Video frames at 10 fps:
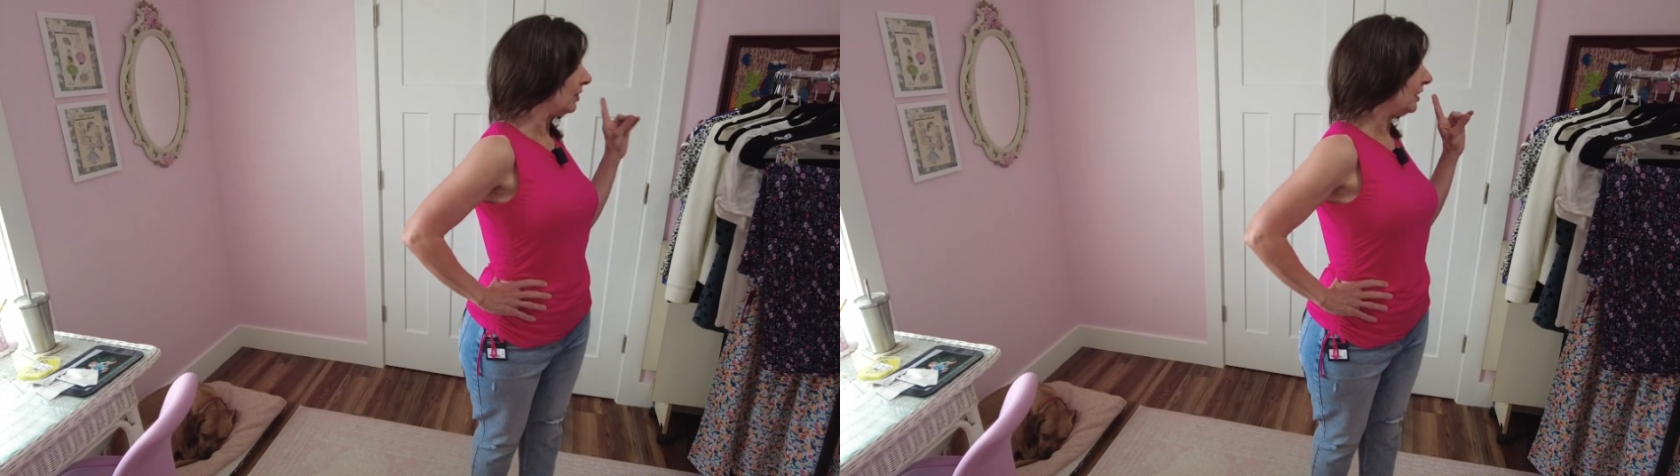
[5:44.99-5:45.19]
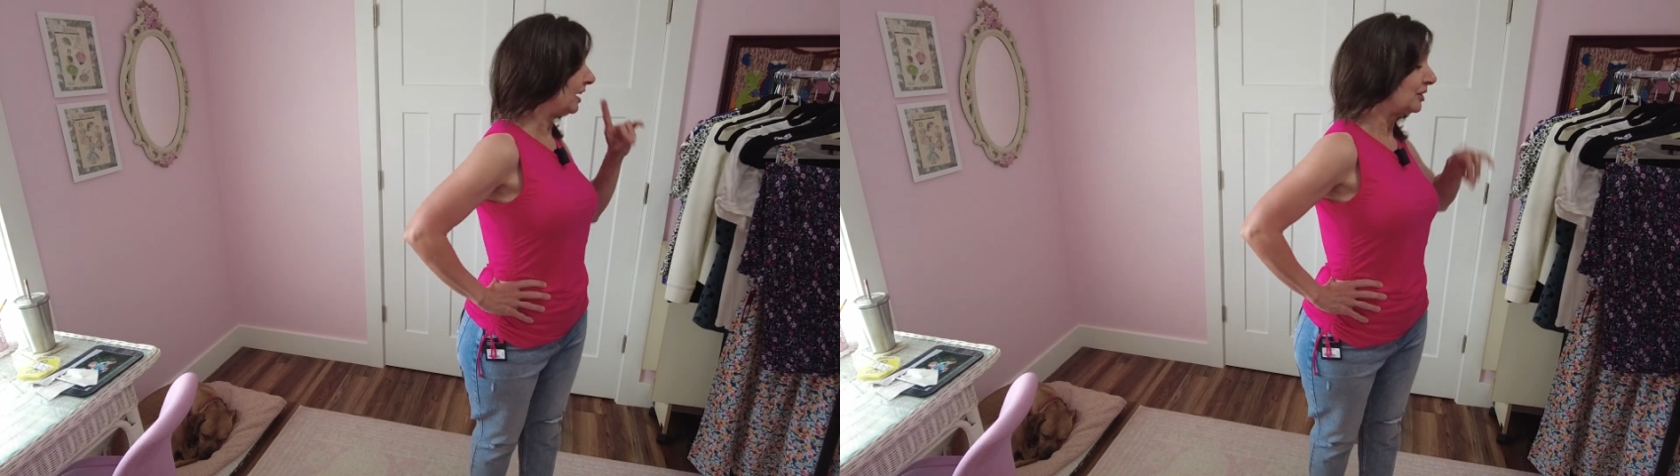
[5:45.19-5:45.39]

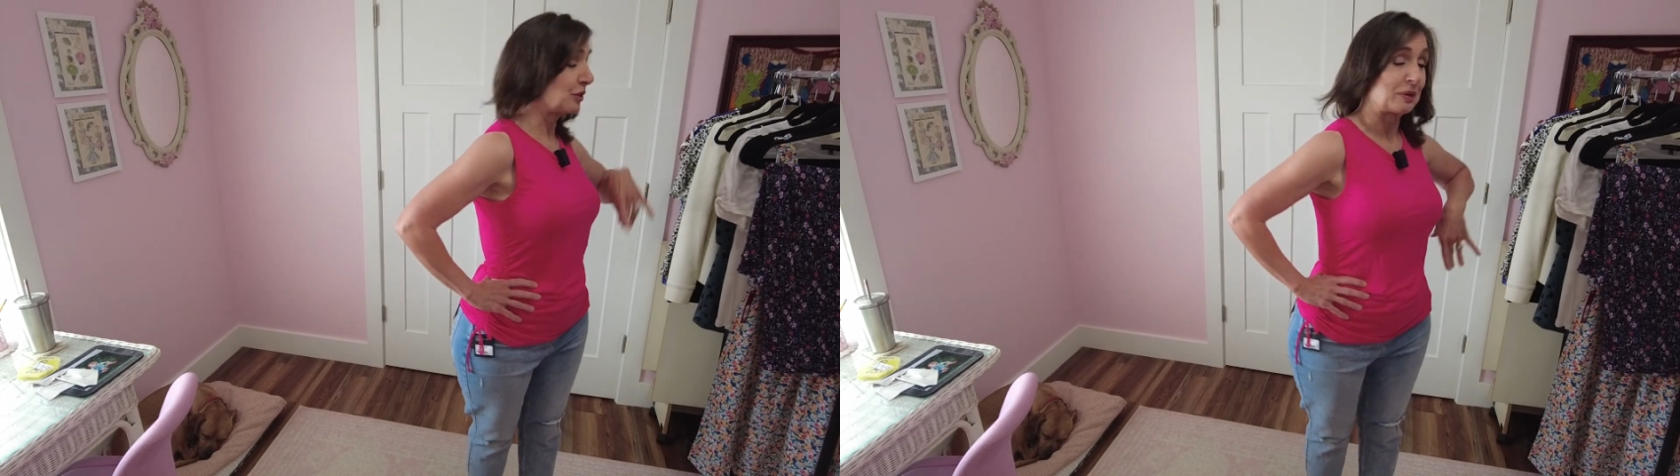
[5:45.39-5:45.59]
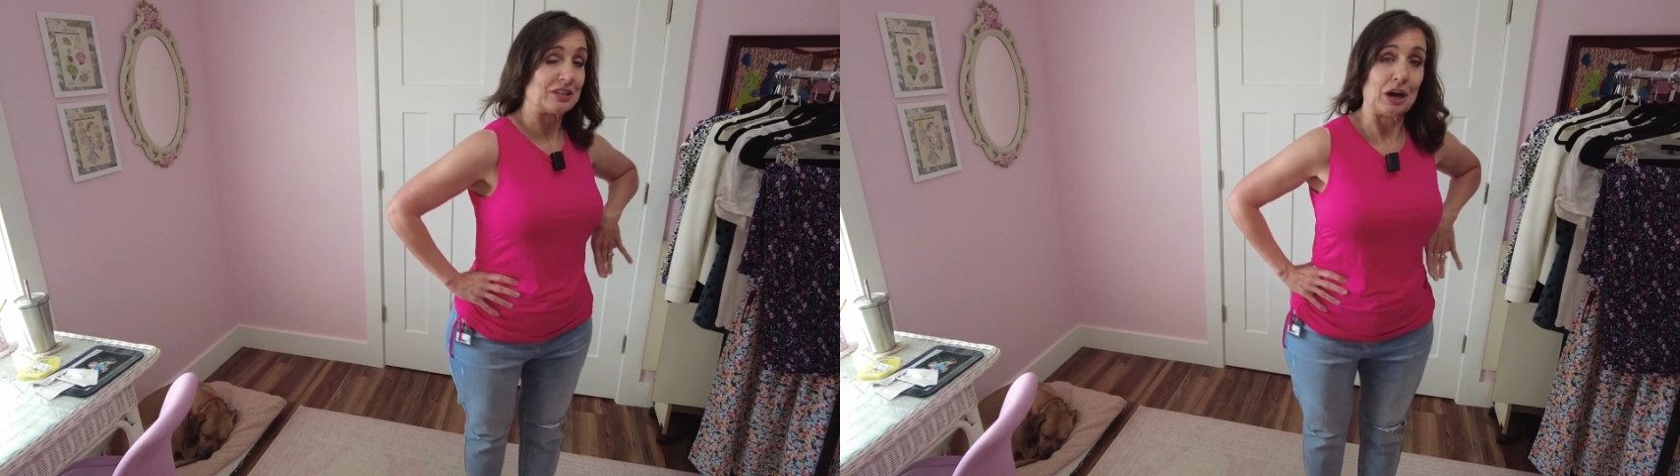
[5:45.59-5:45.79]
the next
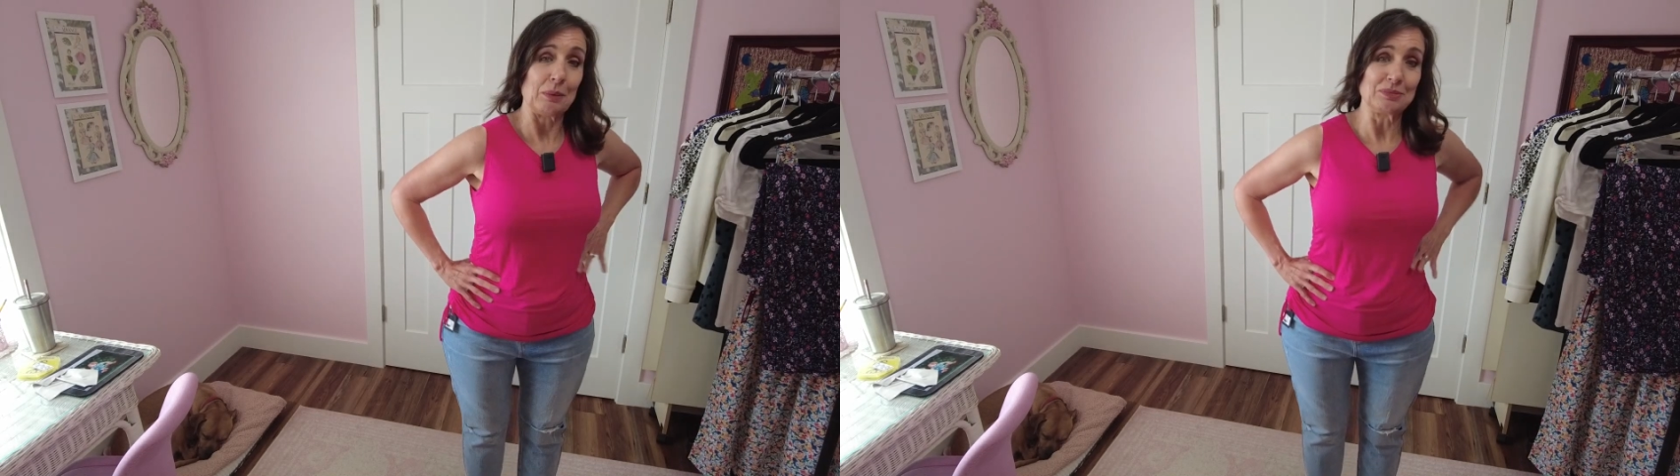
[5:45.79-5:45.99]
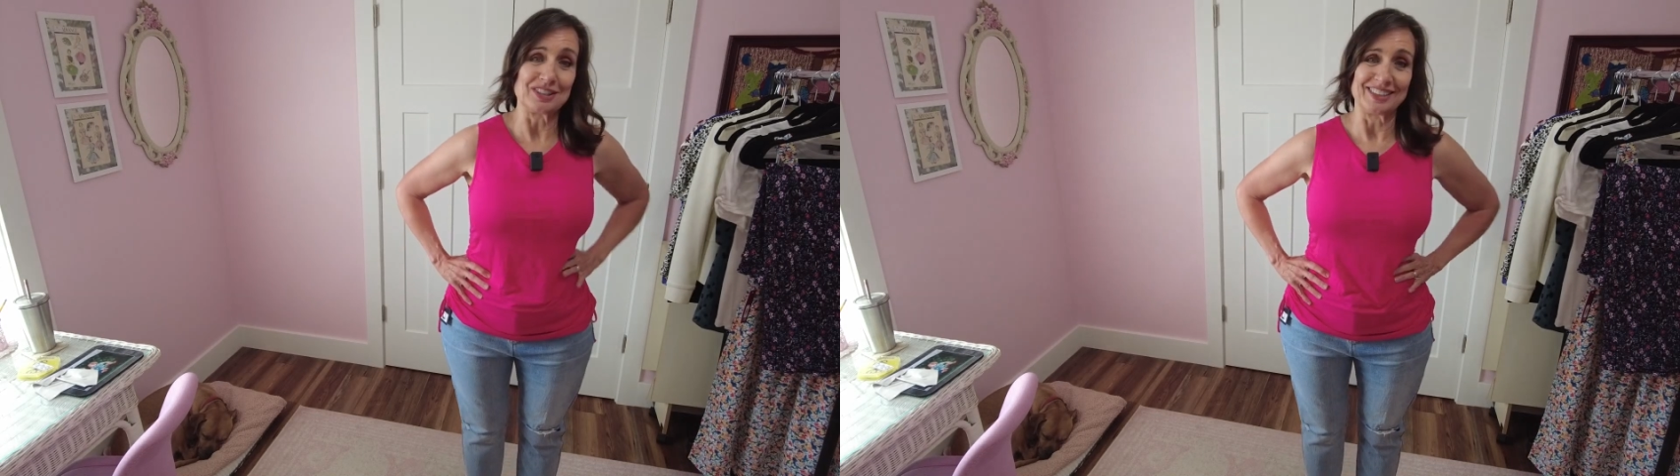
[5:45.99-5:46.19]
three
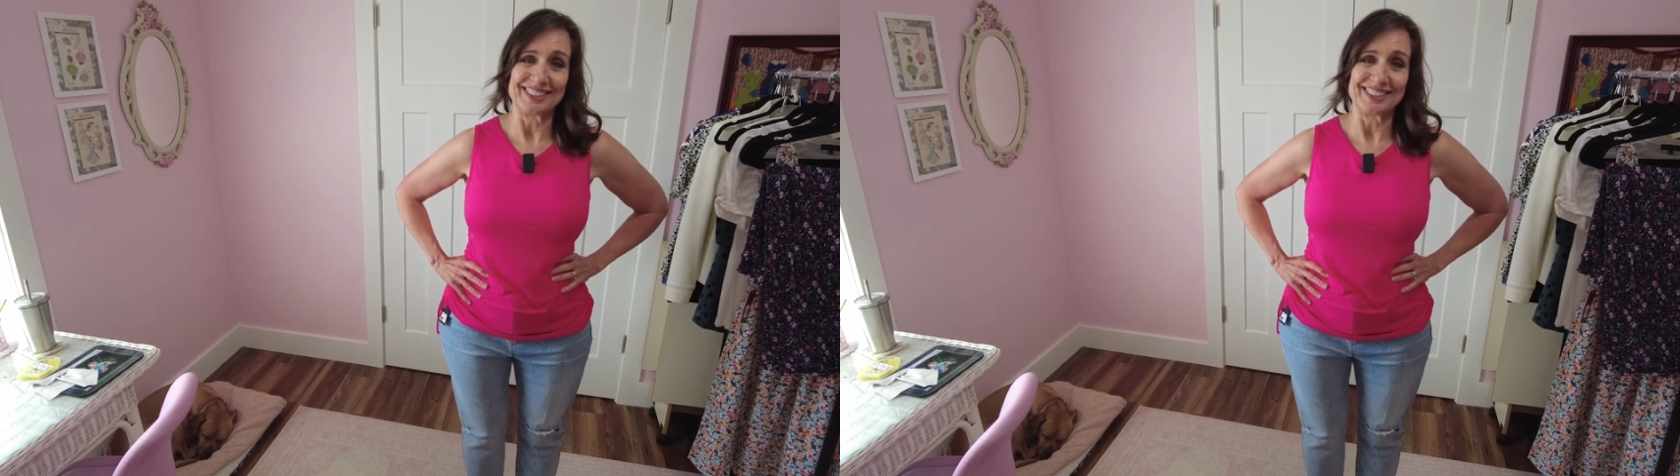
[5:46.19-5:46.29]
tops.